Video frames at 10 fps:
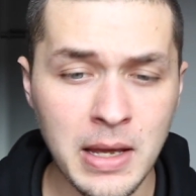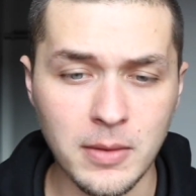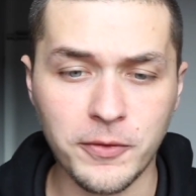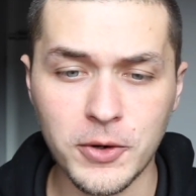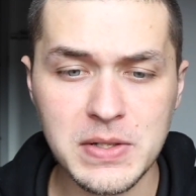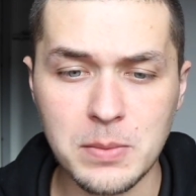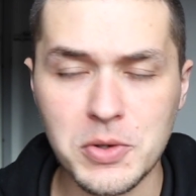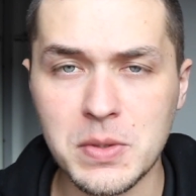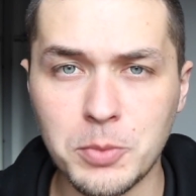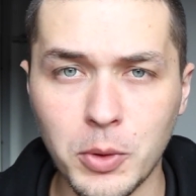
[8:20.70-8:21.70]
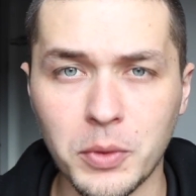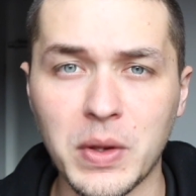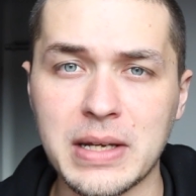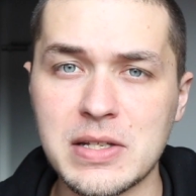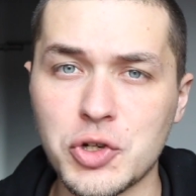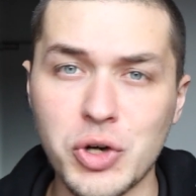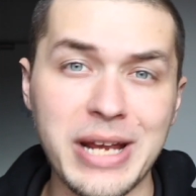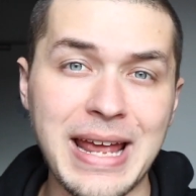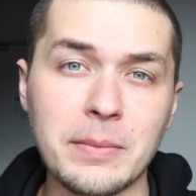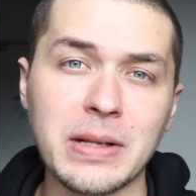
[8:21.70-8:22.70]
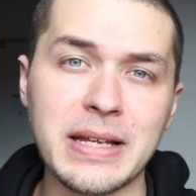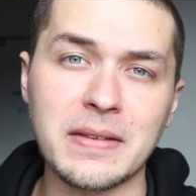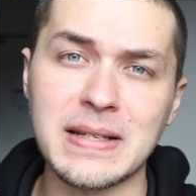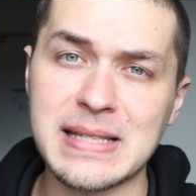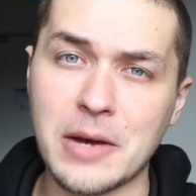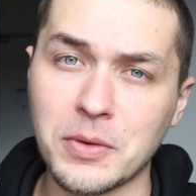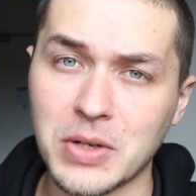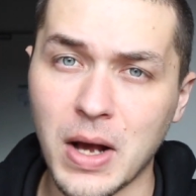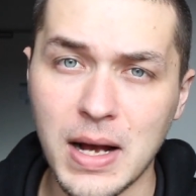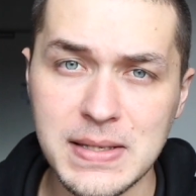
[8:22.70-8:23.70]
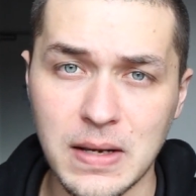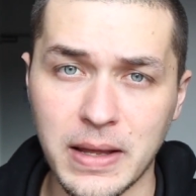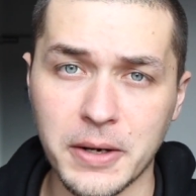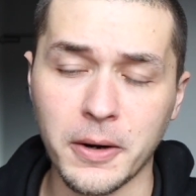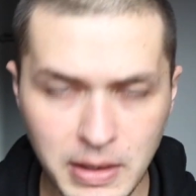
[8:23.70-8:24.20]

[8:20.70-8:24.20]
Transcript: And the first and most important thing is to try and emulate the sound of an oscillator.